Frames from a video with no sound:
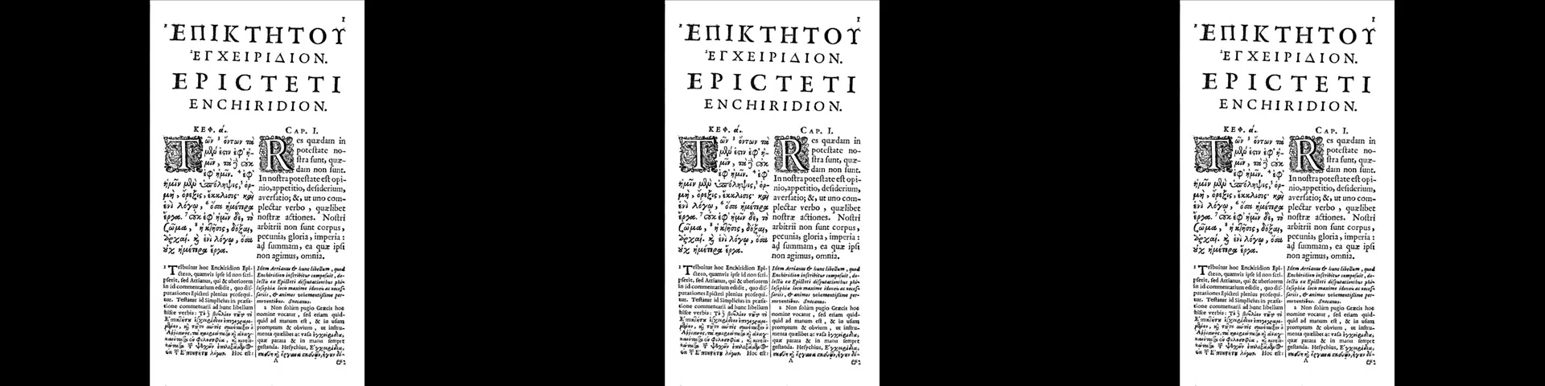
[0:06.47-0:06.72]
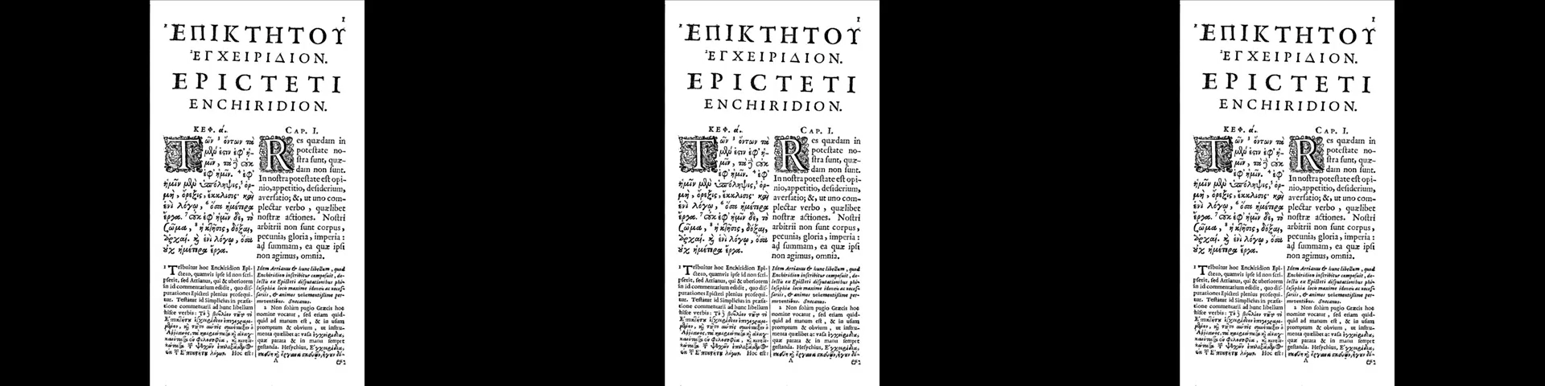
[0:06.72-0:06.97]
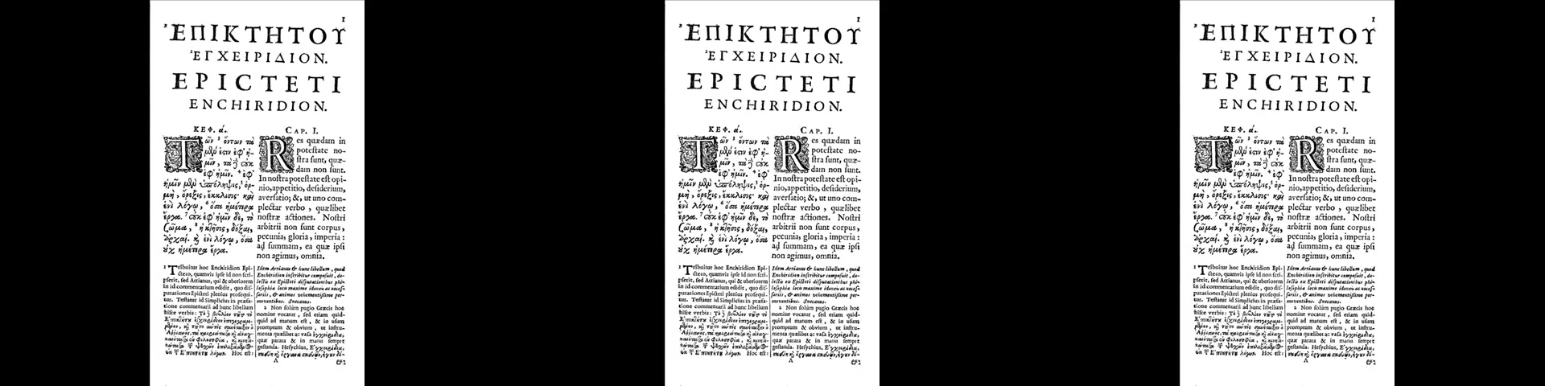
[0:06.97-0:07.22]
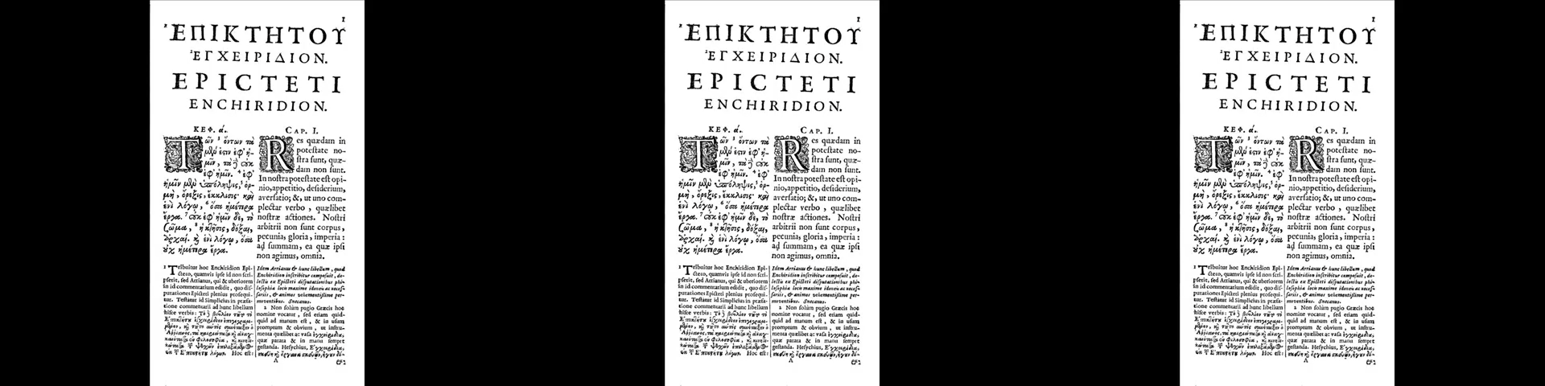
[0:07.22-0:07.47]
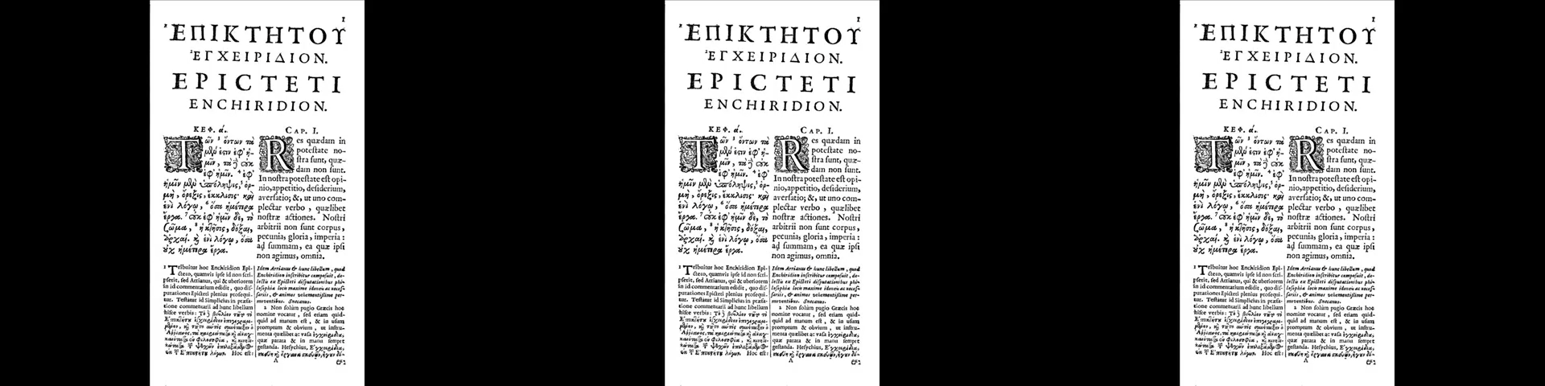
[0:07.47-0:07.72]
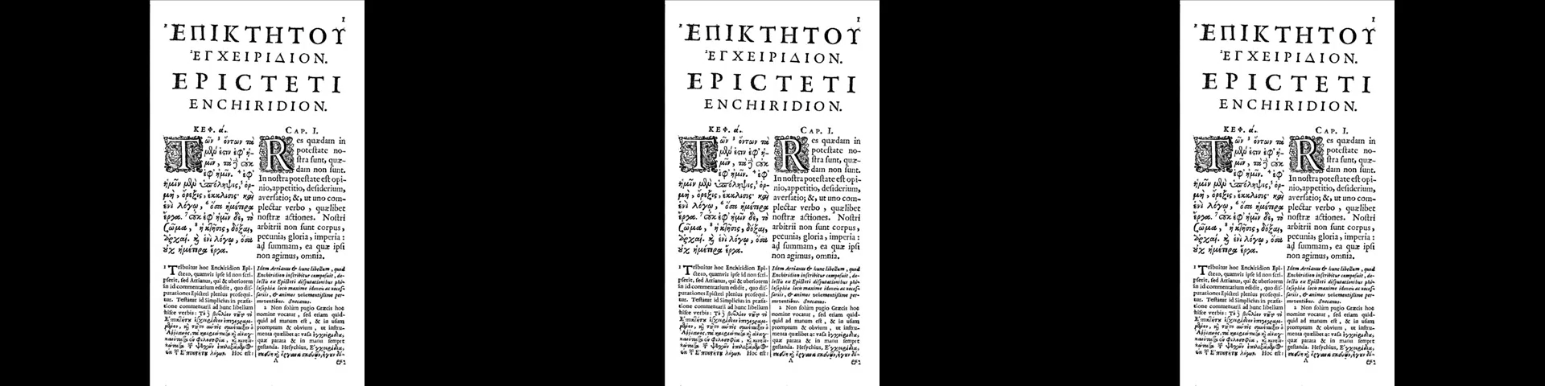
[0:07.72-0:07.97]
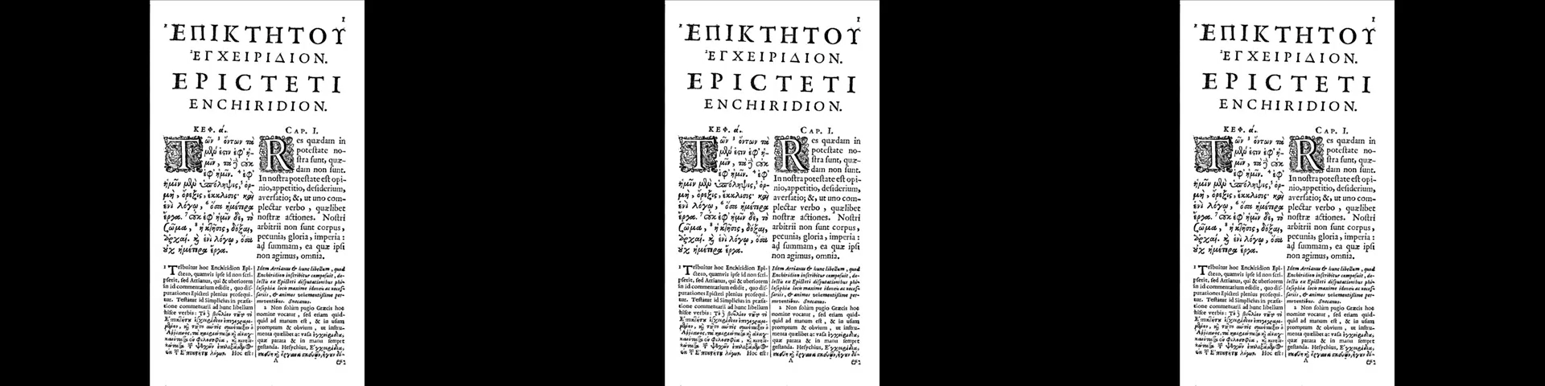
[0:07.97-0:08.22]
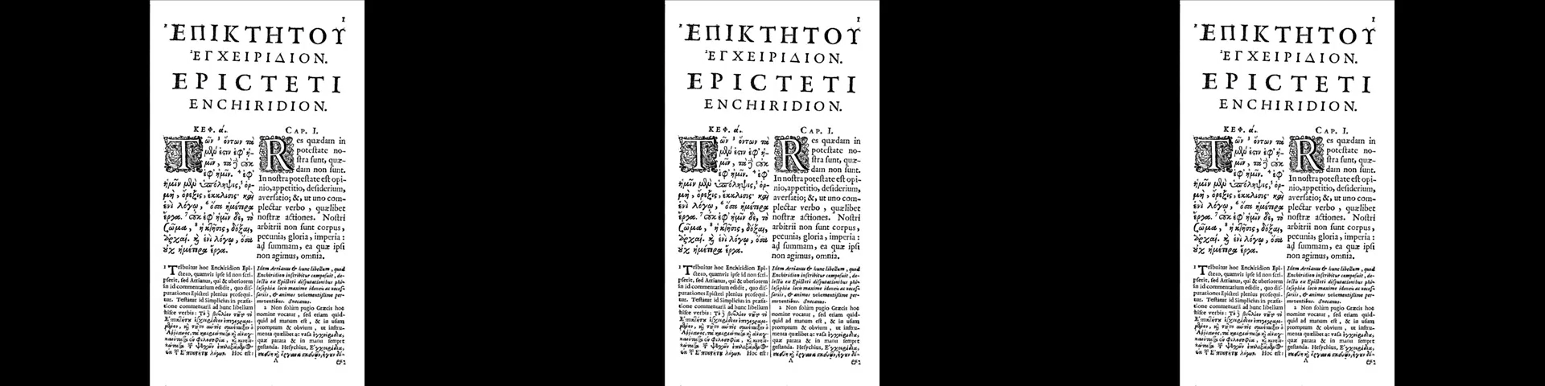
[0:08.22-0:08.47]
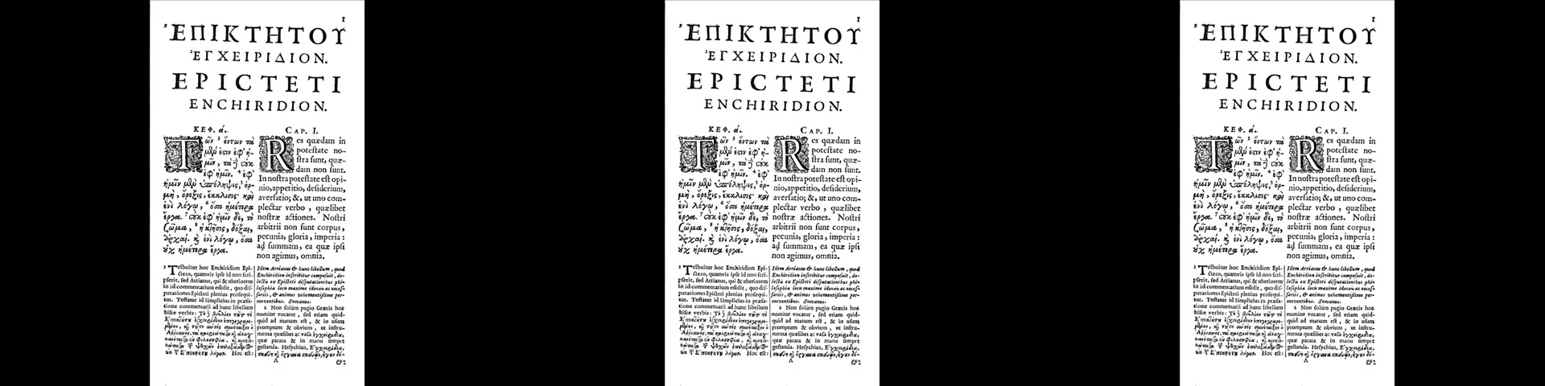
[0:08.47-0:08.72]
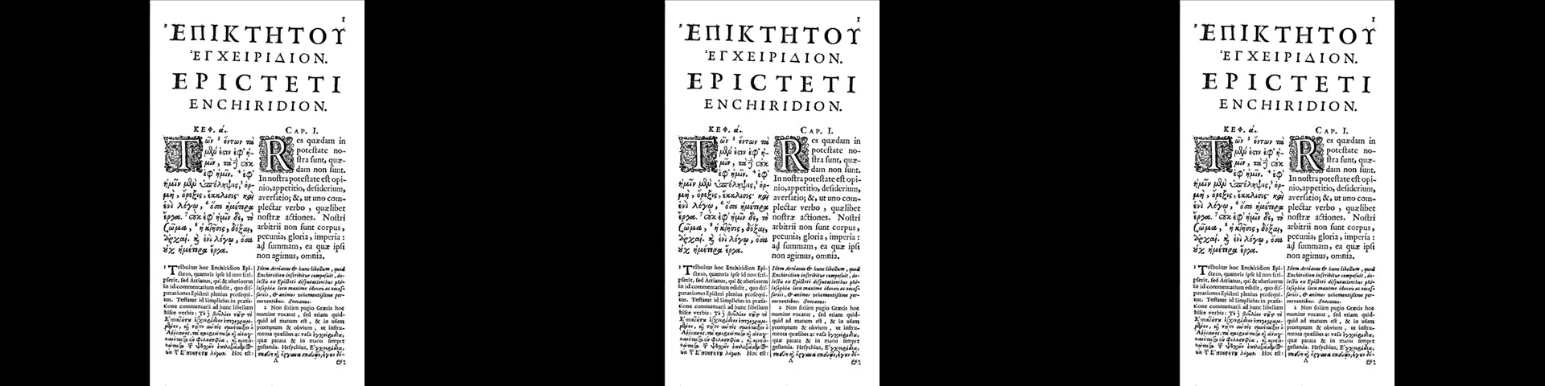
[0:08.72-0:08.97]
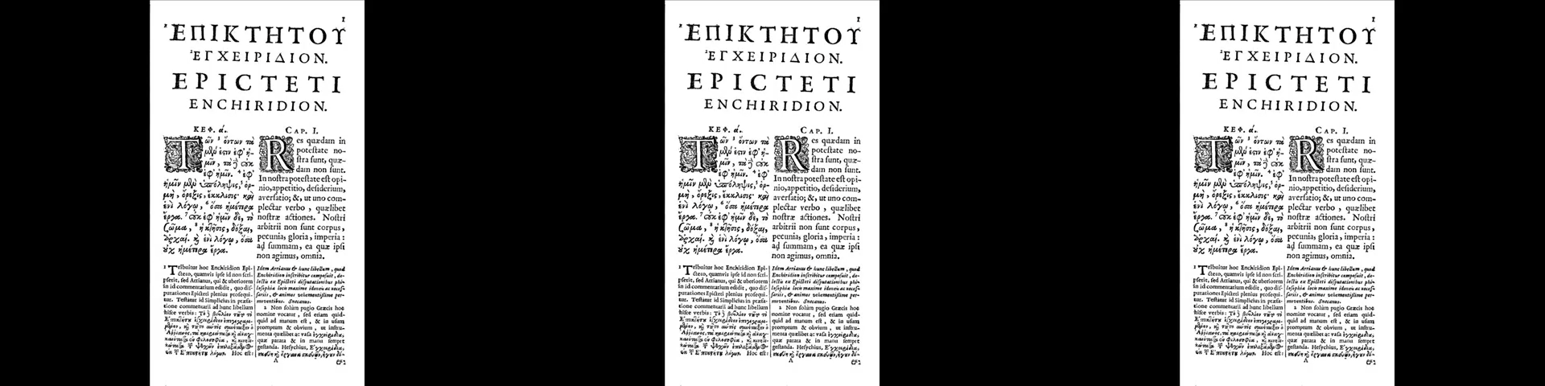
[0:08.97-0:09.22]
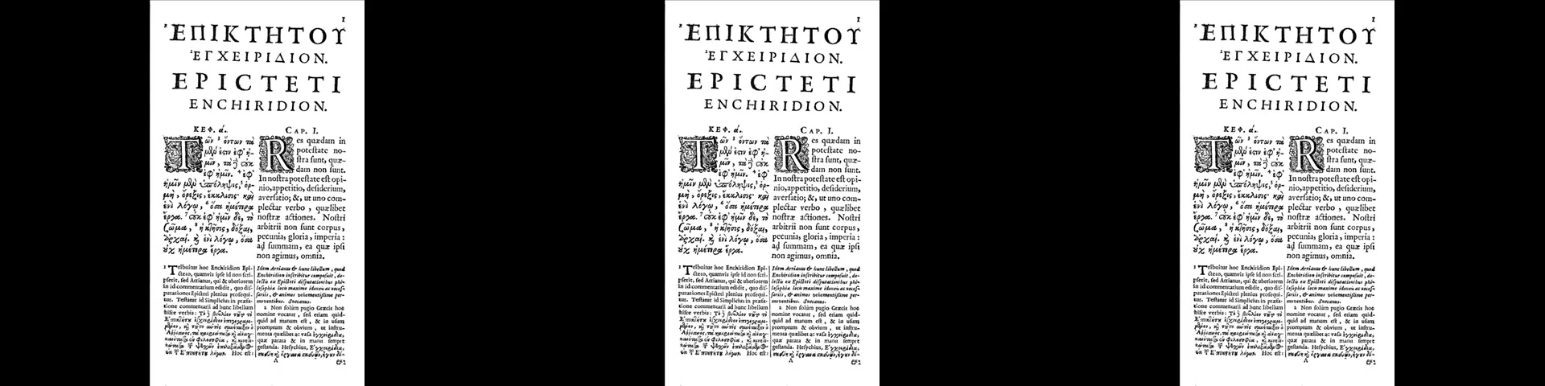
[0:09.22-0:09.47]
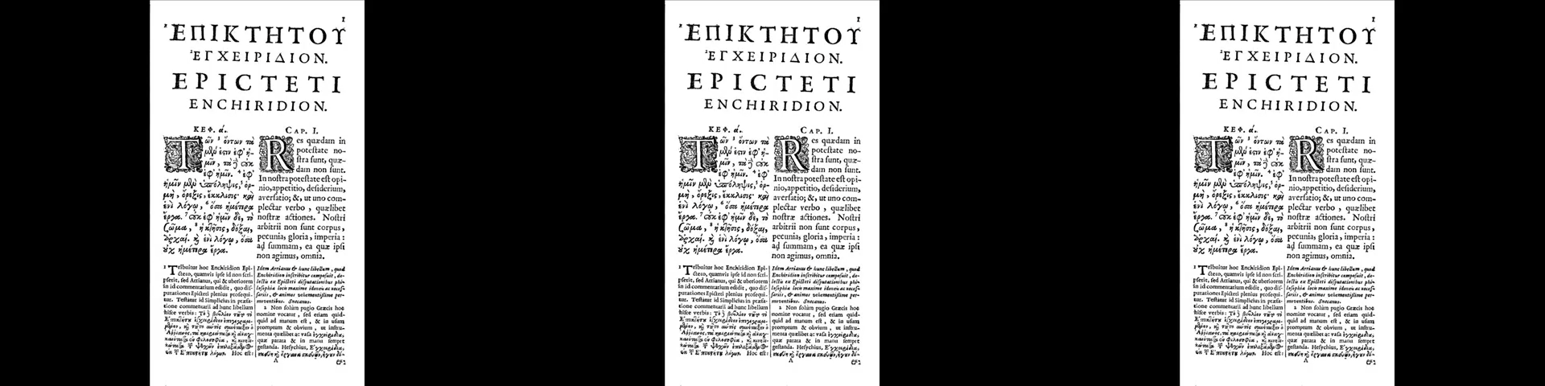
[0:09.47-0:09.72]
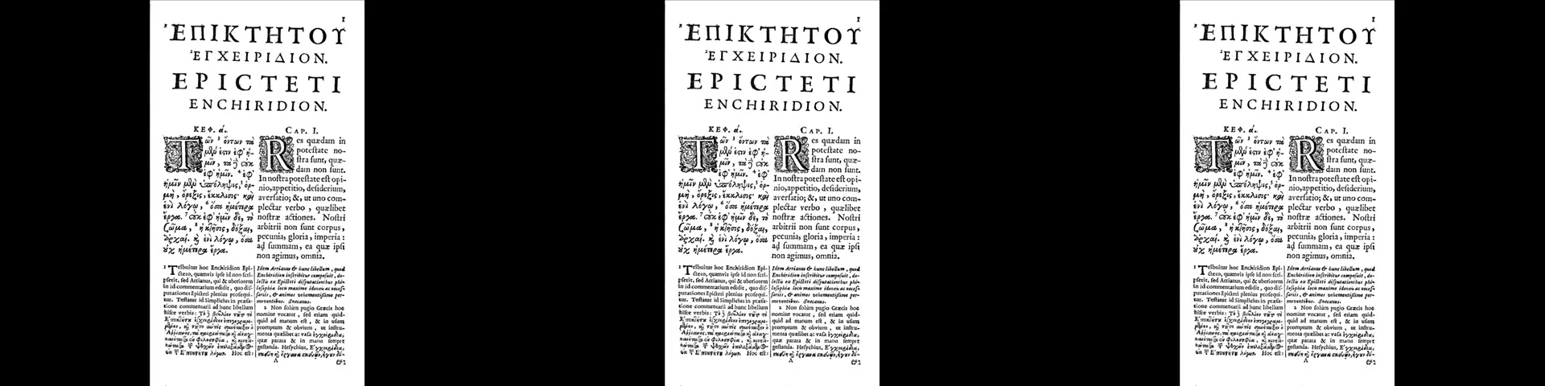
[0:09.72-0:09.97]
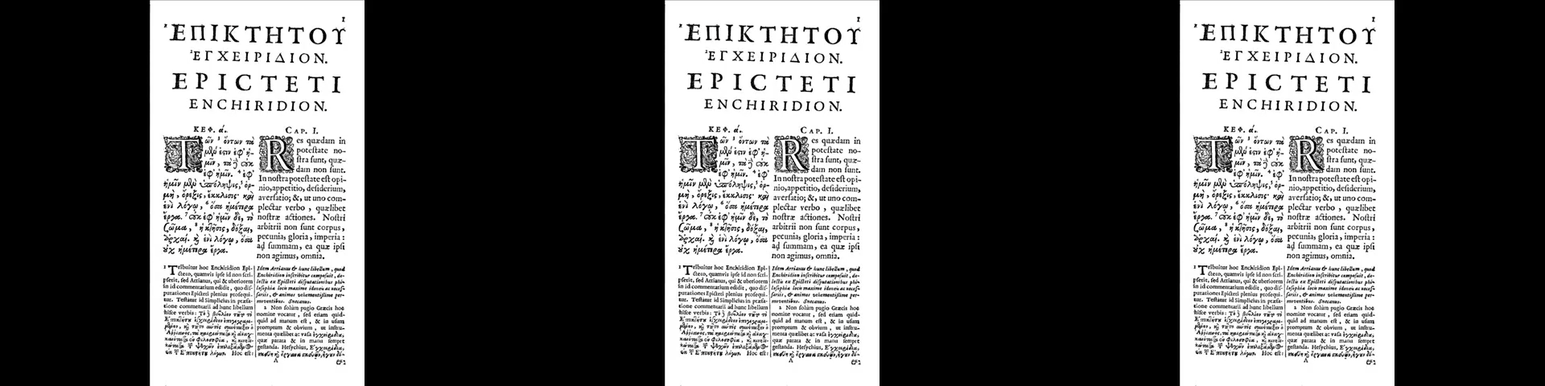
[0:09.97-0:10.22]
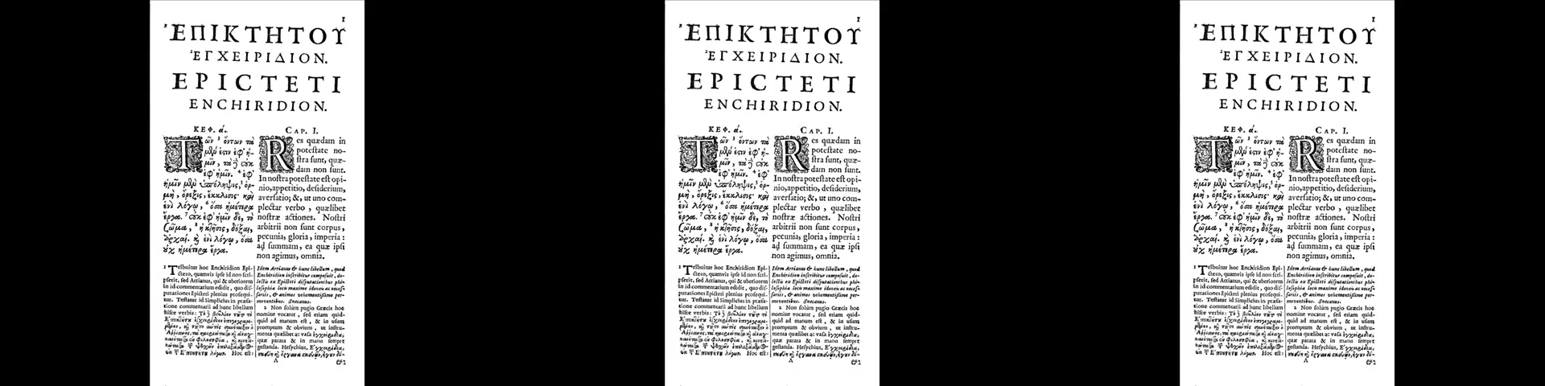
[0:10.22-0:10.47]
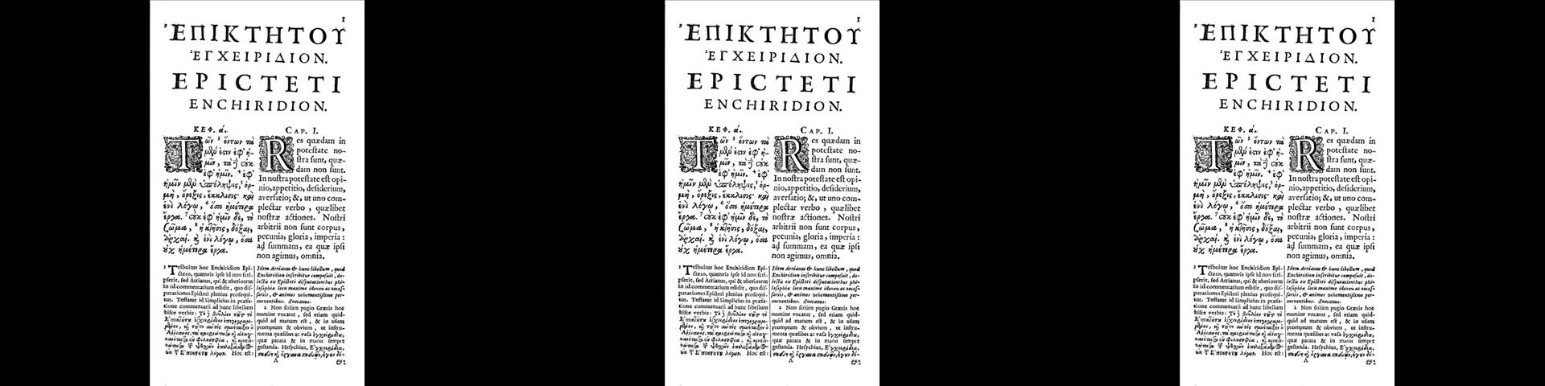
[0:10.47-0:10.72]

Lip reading: (no speaker visible)